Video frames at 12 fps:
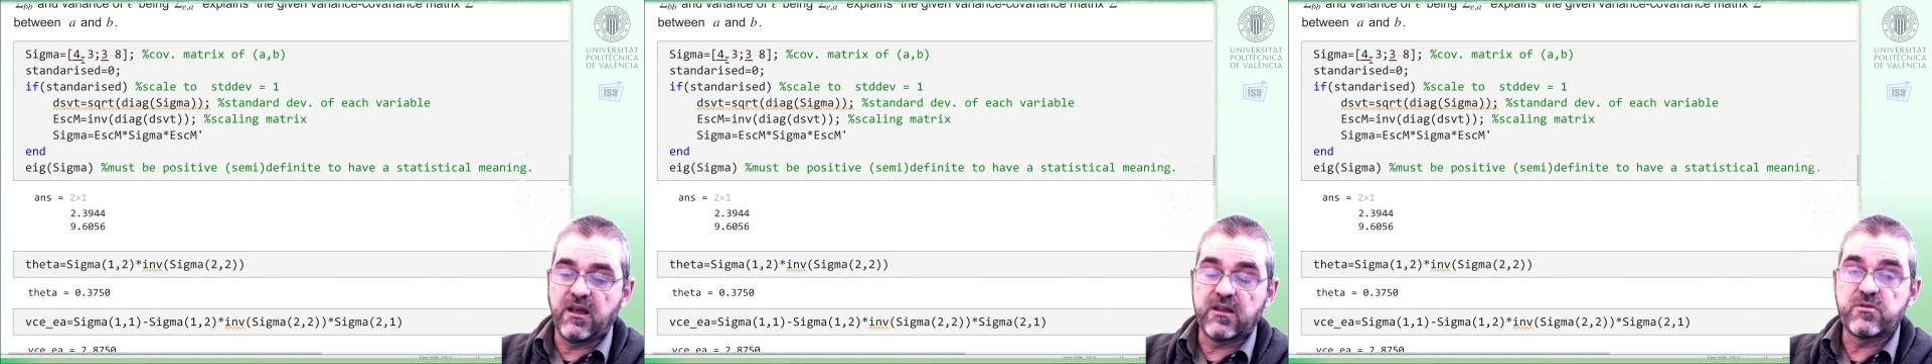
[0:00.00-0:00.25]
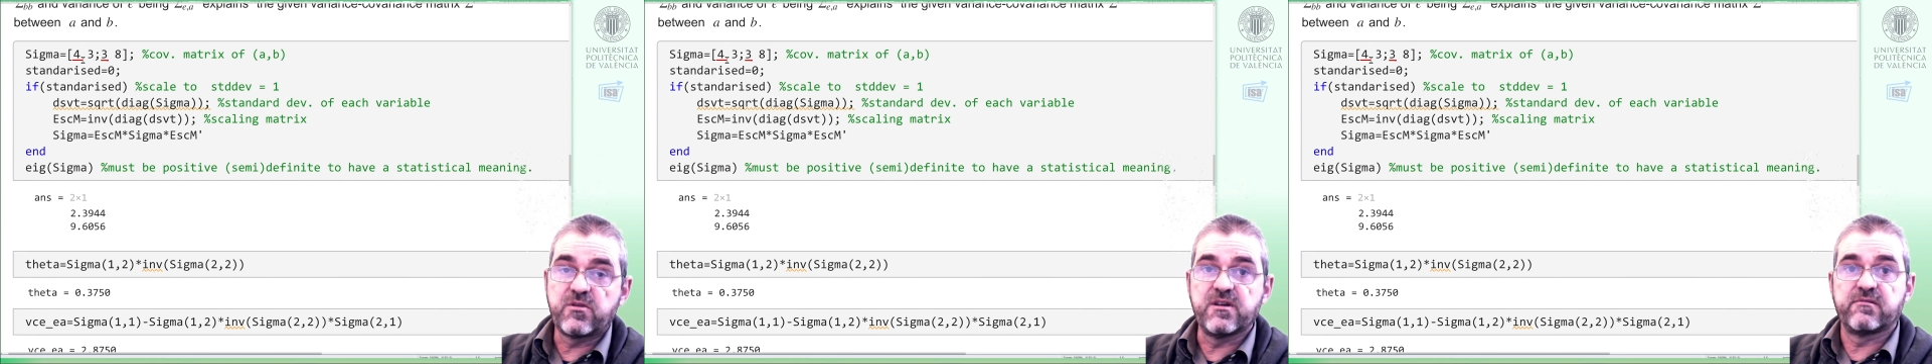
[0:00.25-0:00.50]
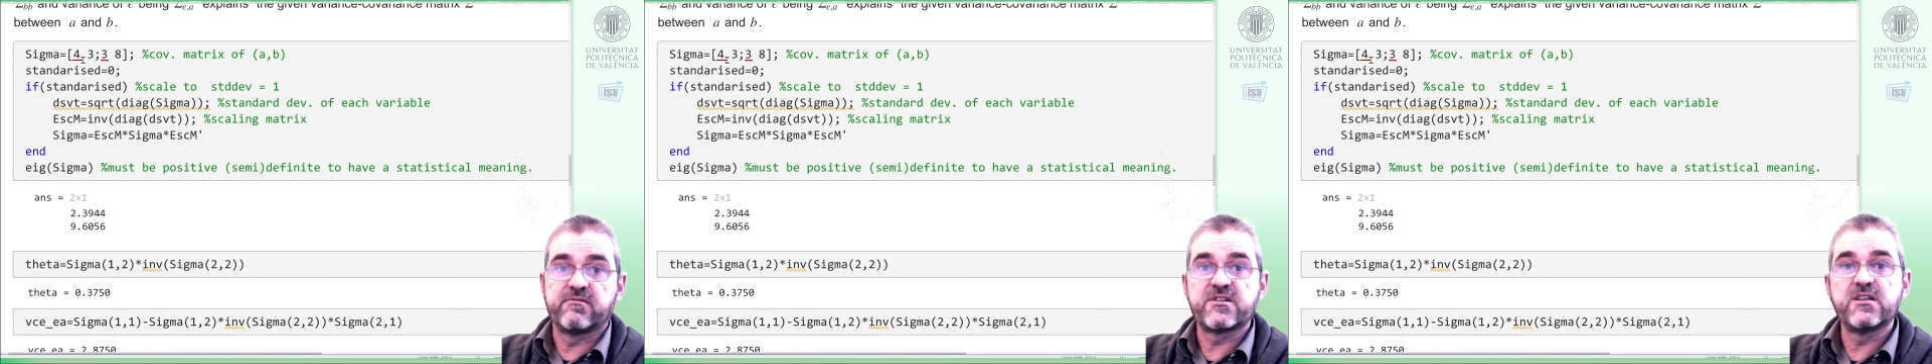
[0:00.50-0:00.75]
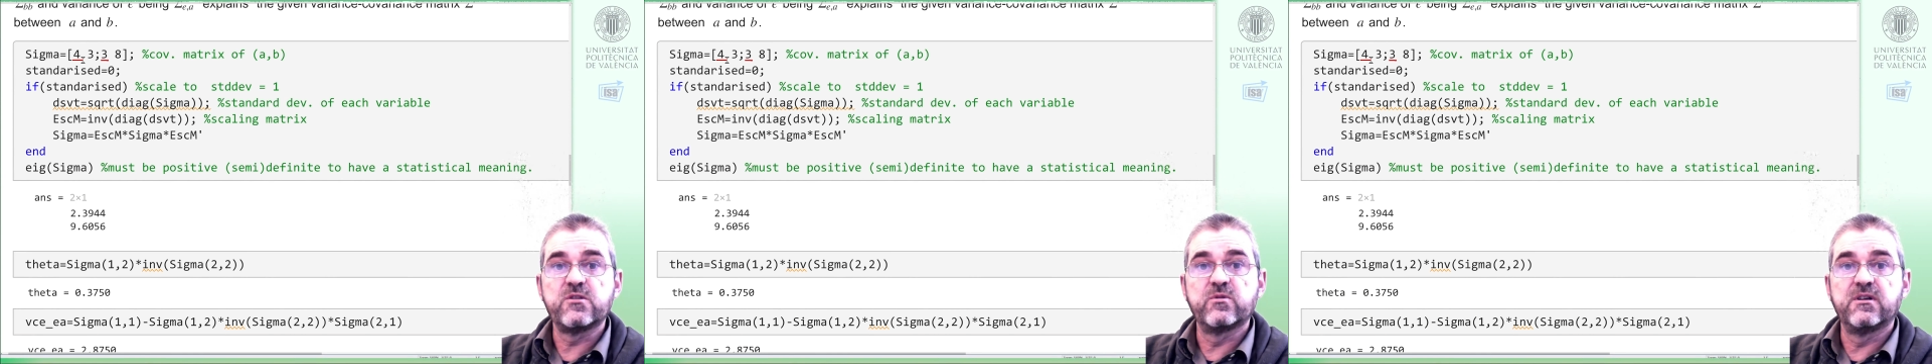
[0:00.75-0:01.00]
And the
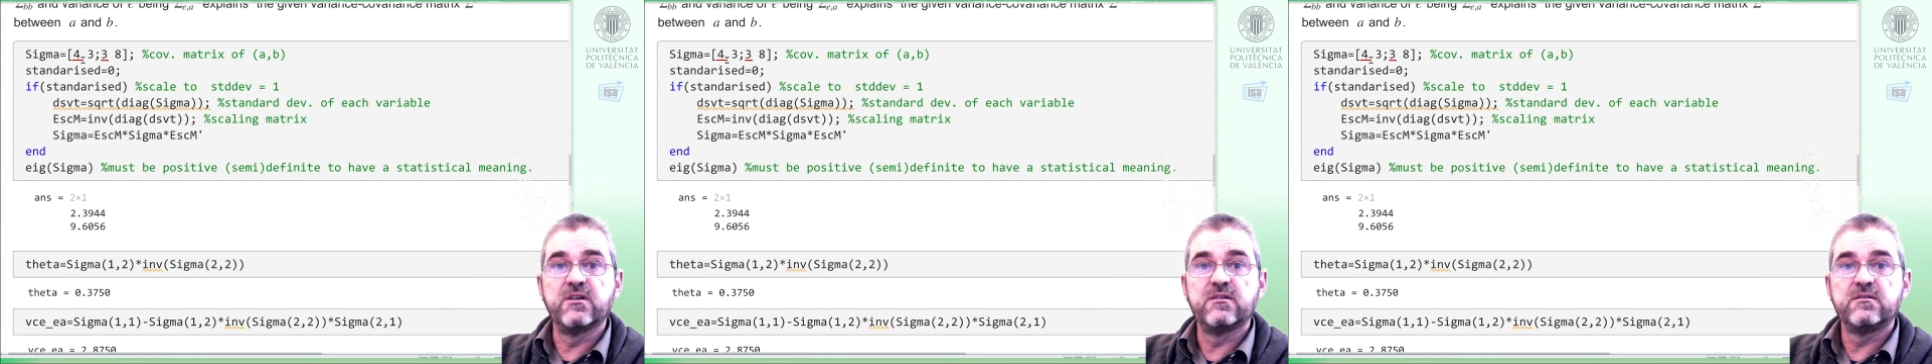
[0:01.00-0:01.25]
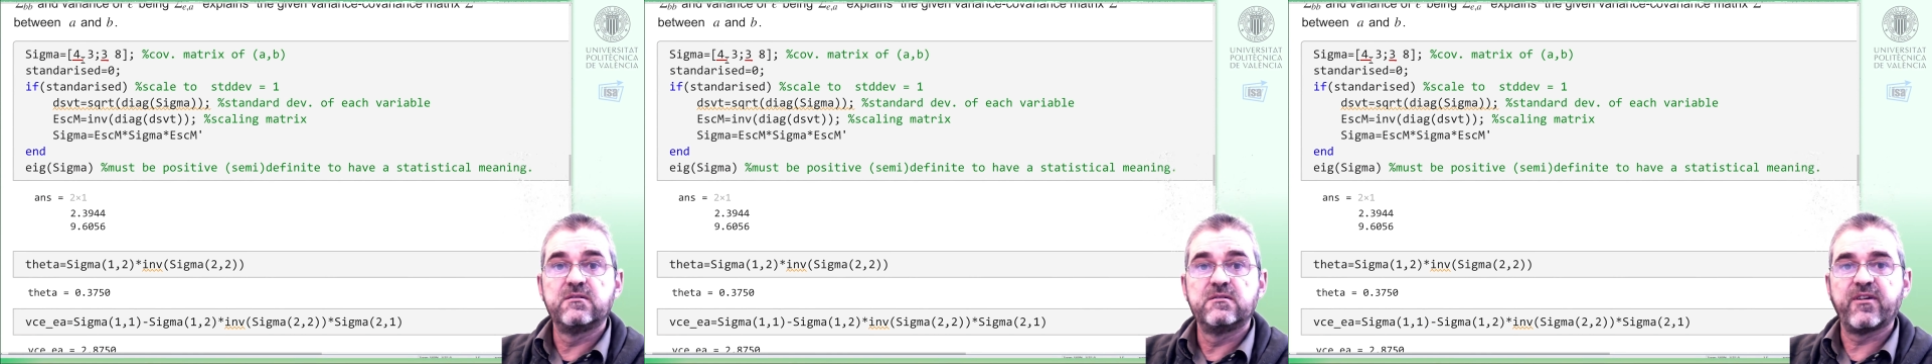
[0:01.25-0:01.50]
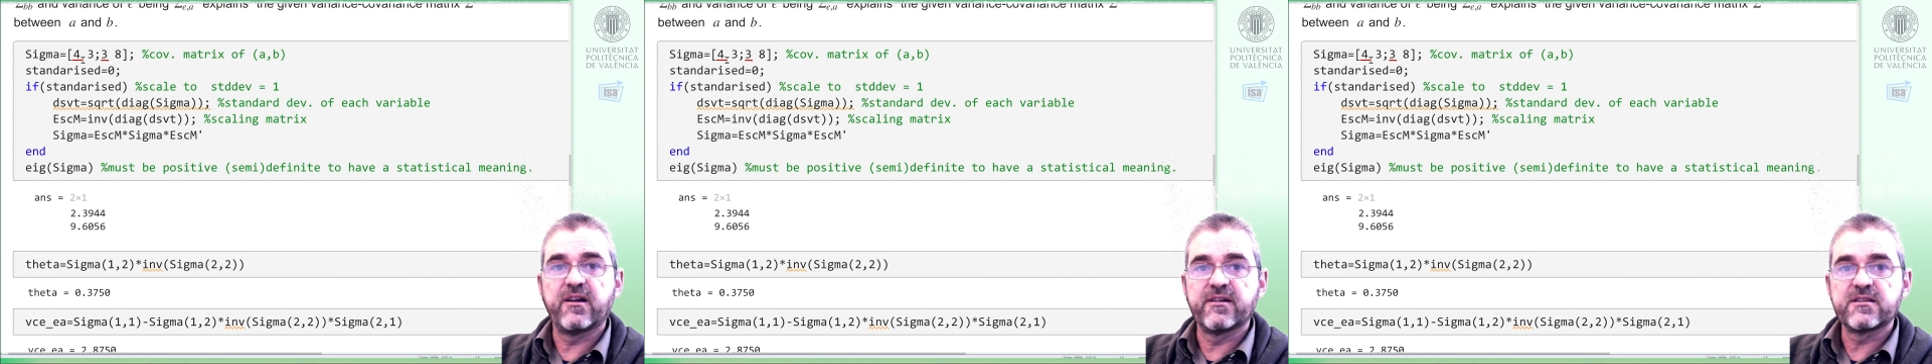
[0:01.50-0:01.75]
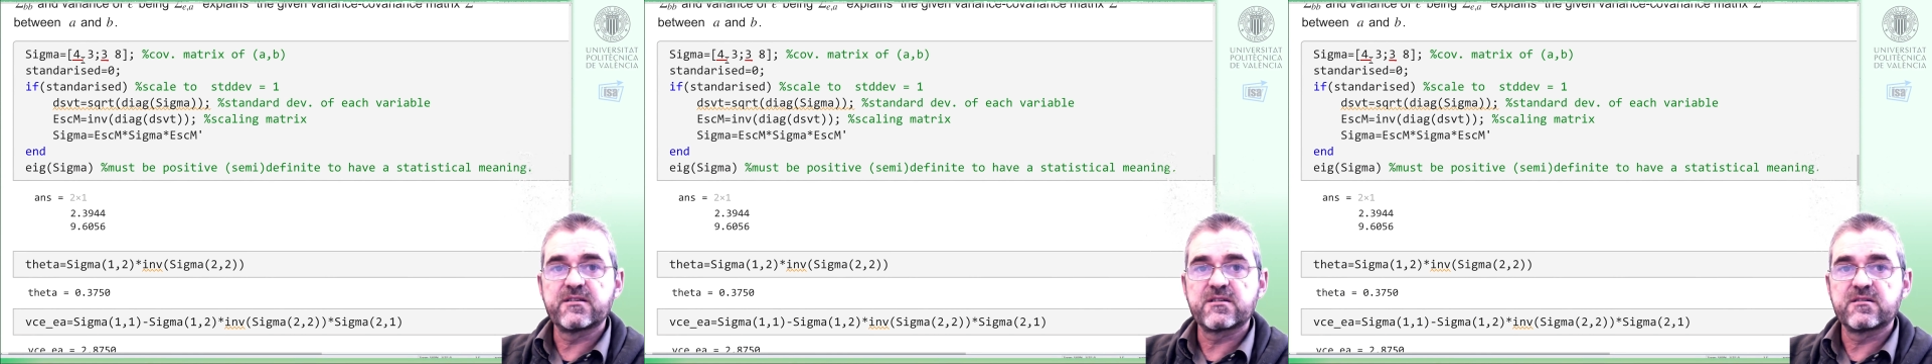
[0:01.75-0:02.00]
residual
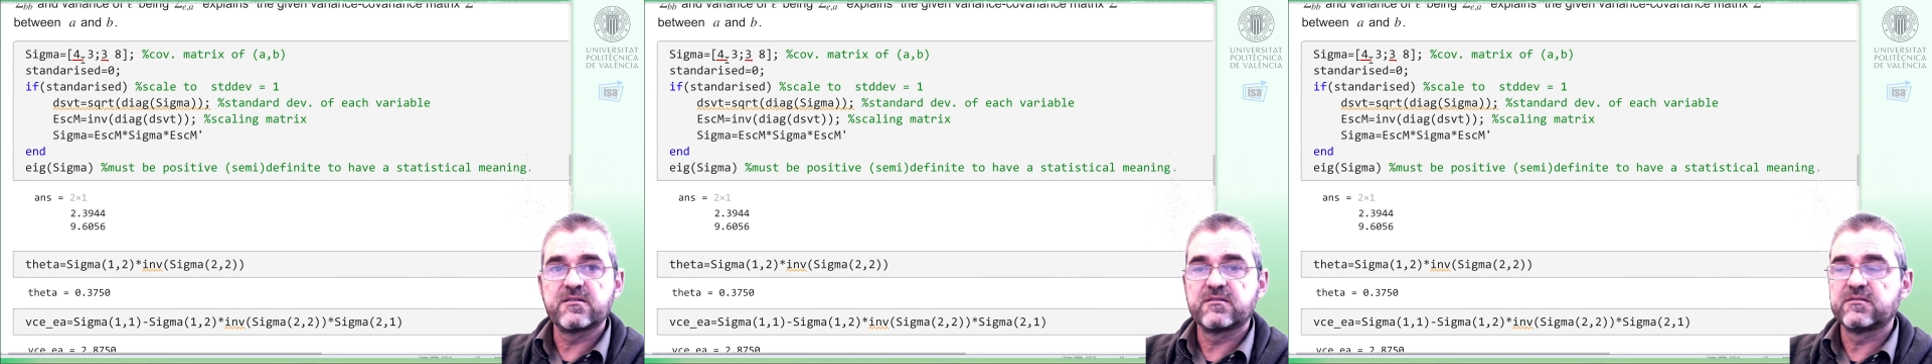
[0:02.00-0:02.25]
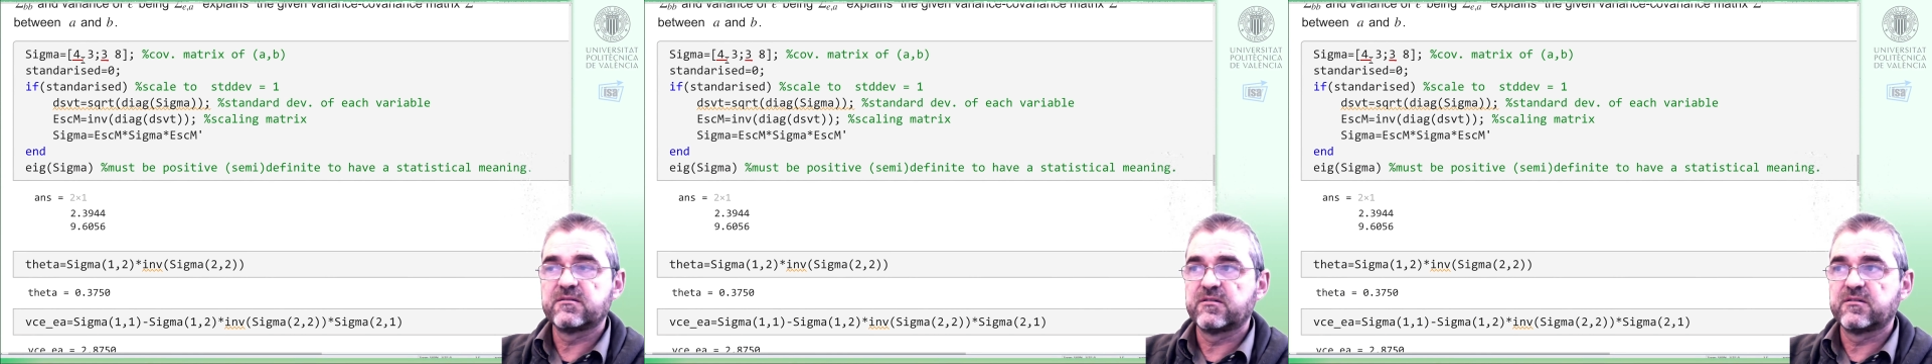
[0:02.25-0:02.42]
variance